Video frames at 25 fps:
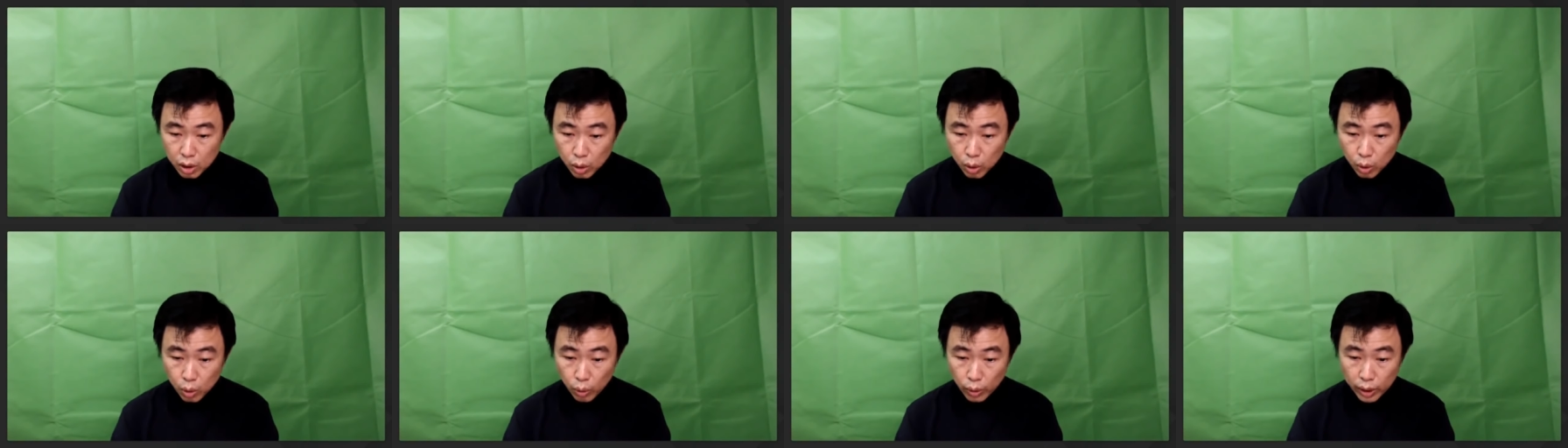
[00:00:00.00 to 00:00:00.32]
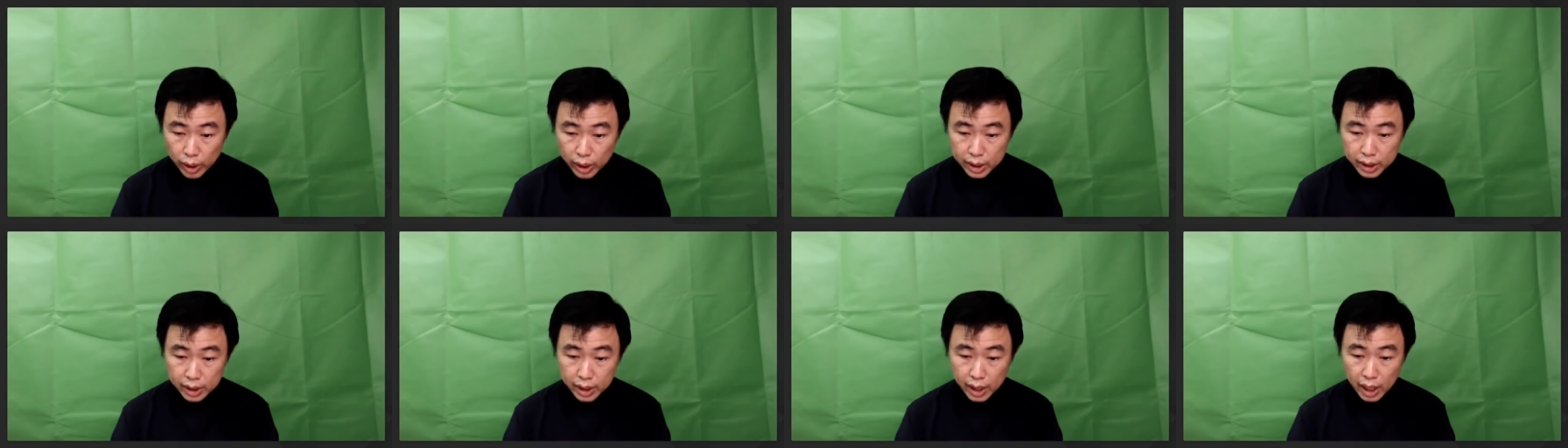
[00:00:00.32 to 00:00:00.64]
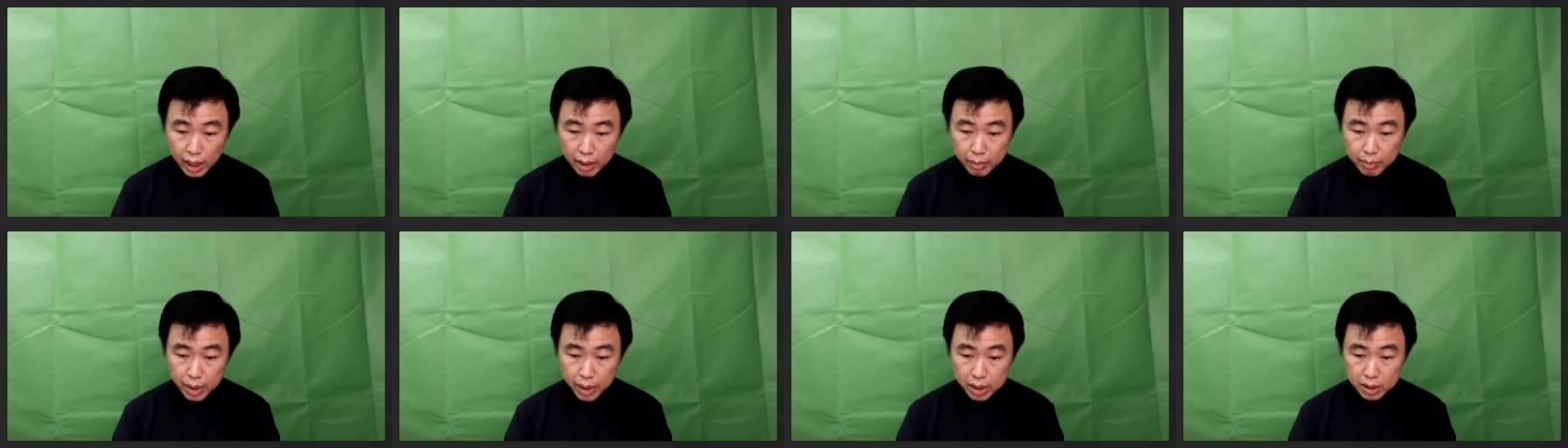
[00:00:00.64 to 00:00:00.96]

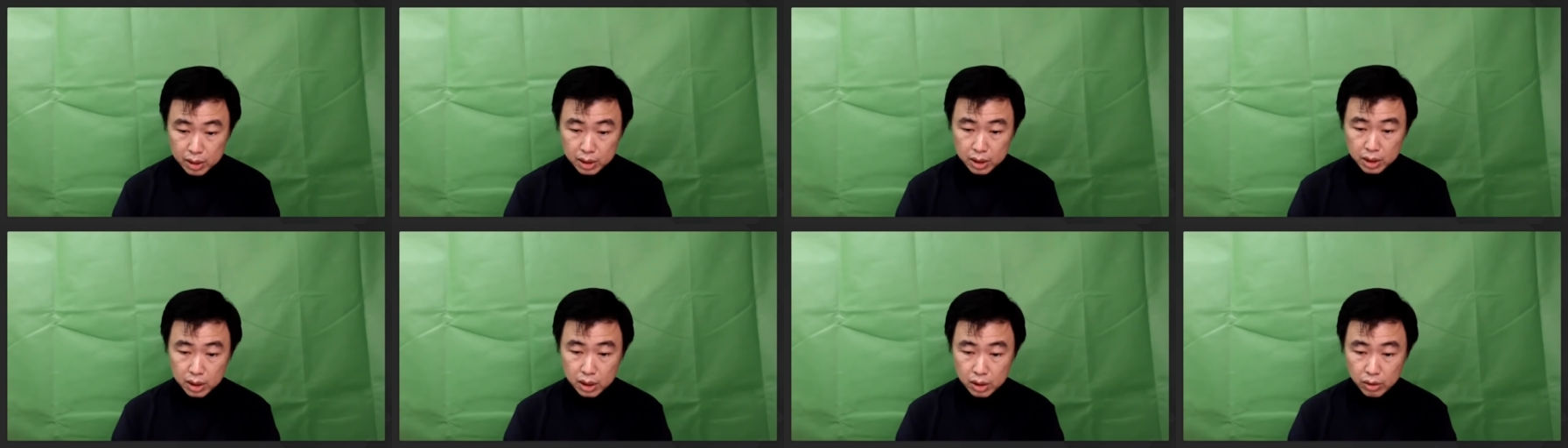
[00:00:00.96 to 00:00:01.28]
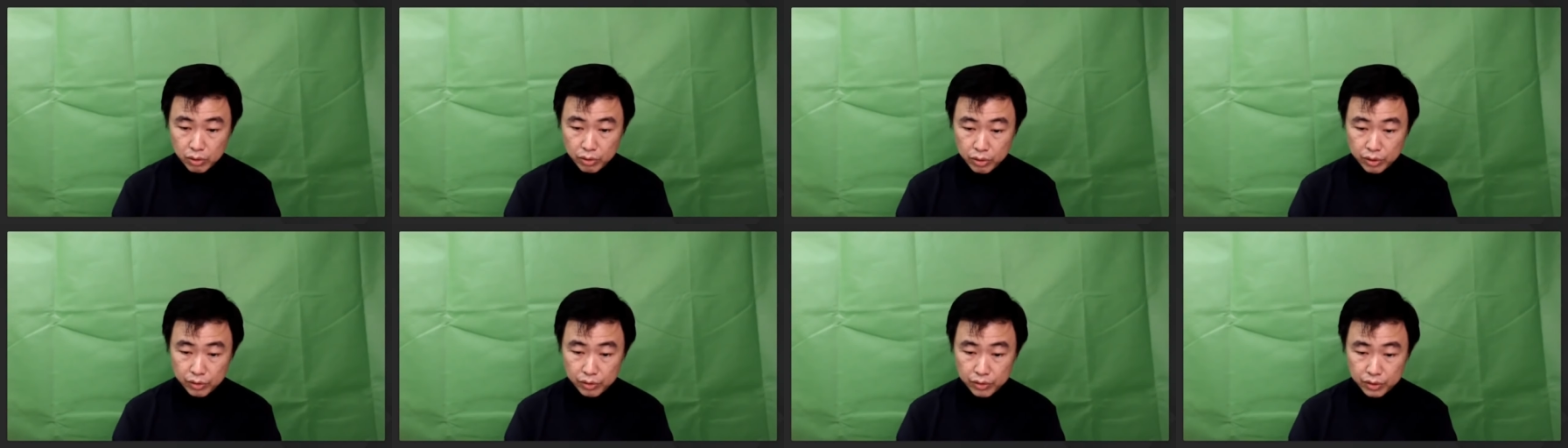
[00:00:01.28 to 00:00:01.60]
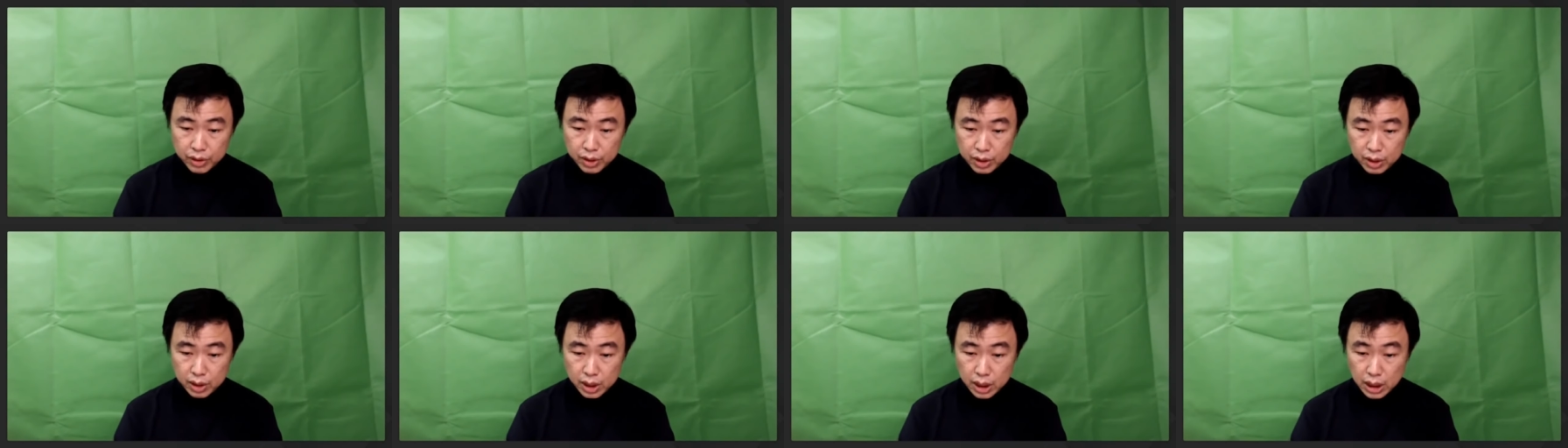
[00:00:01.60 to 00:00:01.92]
Guite master with
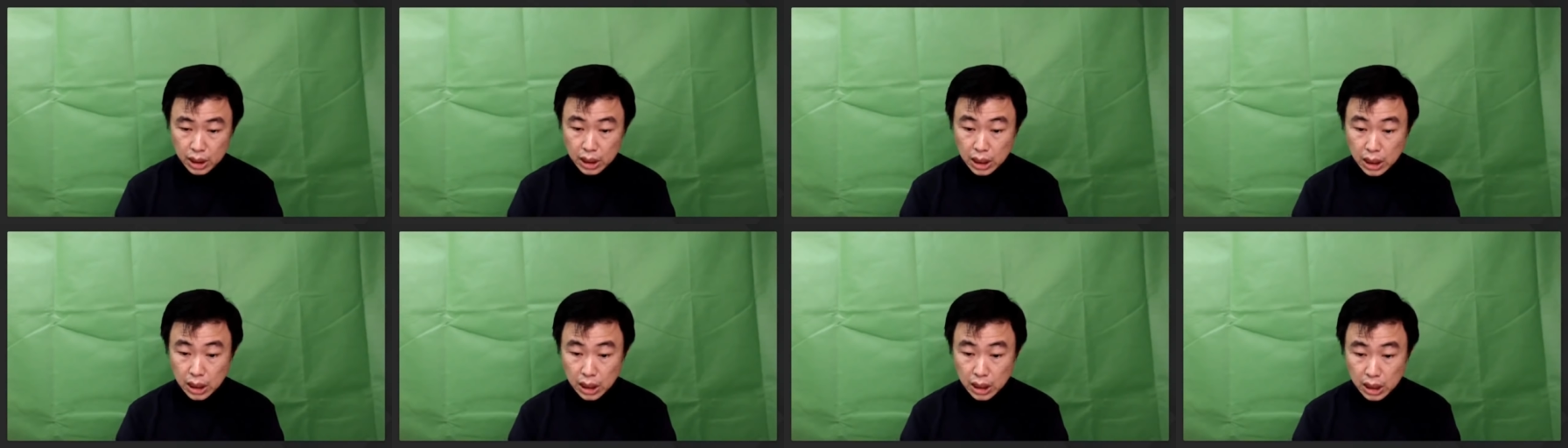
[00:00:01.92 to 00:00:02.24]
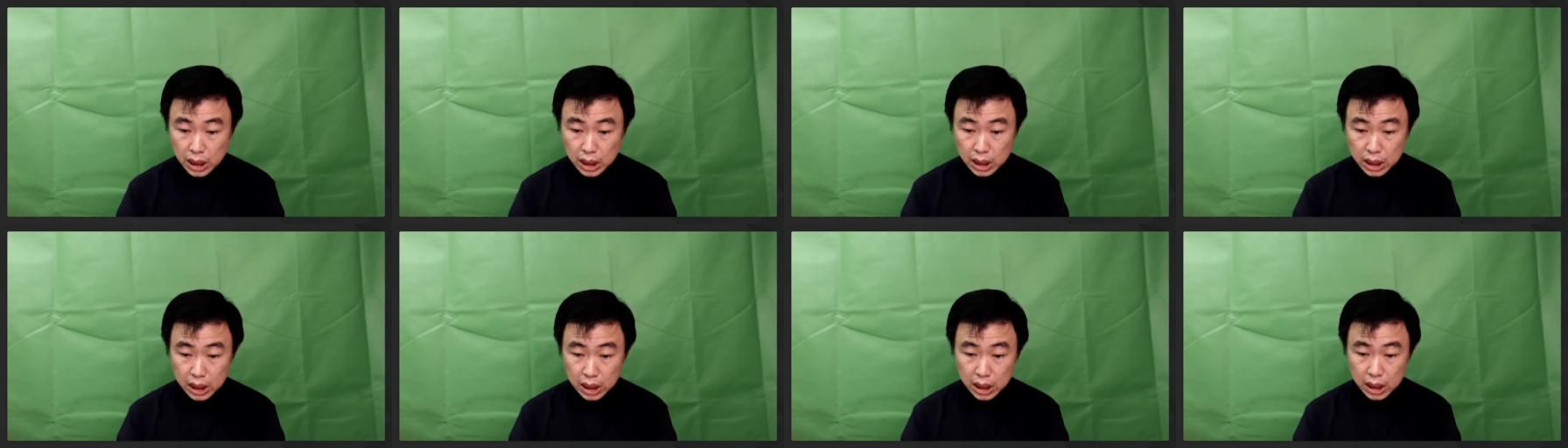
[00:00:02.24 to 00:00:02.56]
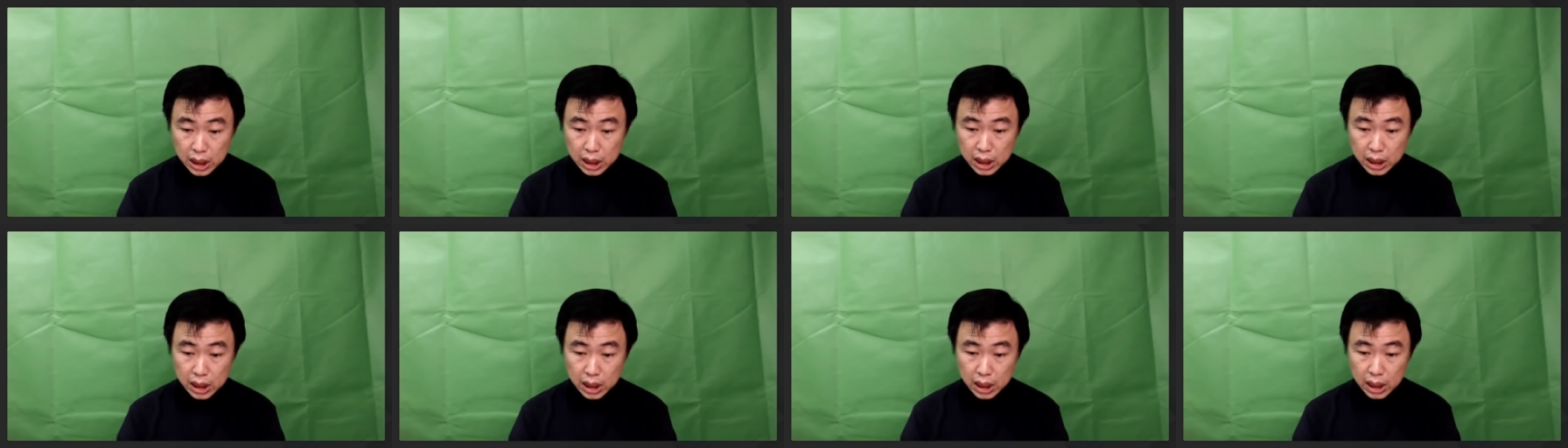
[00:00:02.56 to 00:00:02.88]

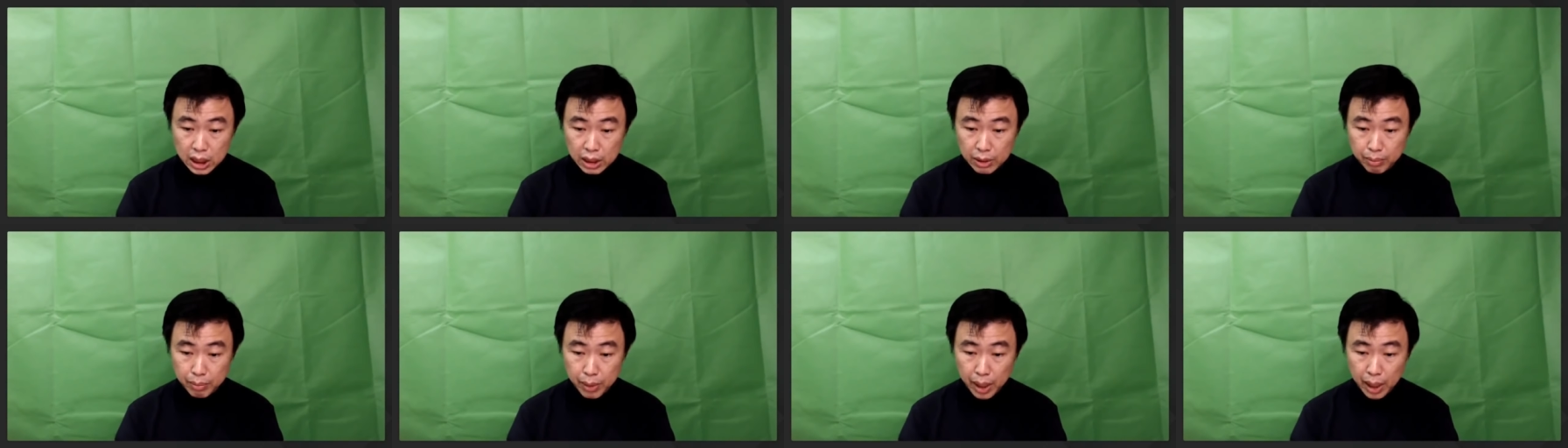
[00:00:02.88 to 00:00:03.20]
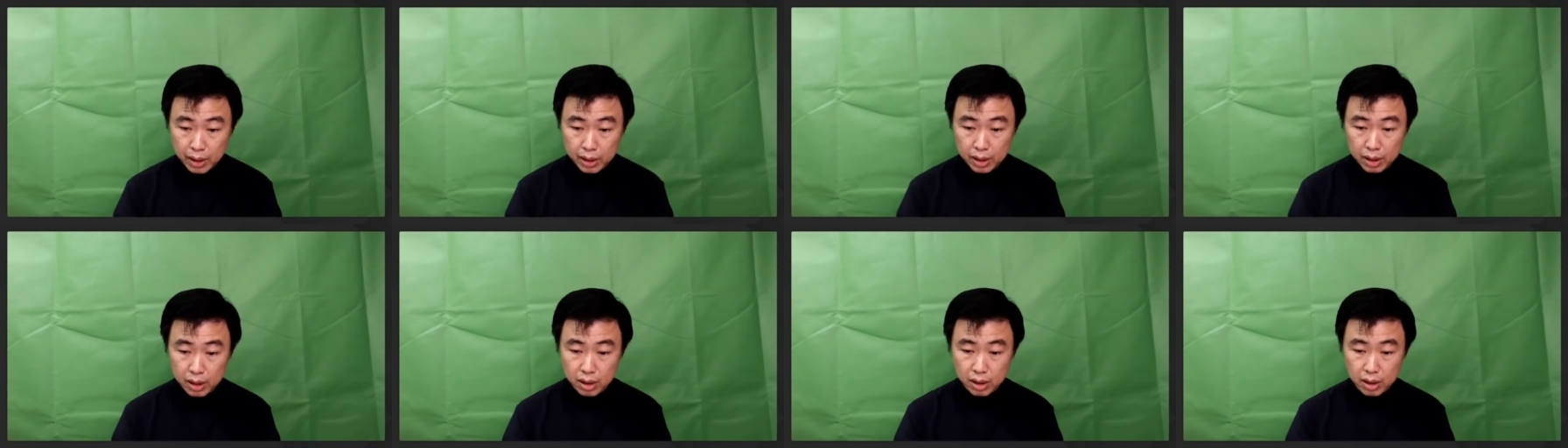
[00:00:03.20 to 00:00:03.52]
in demand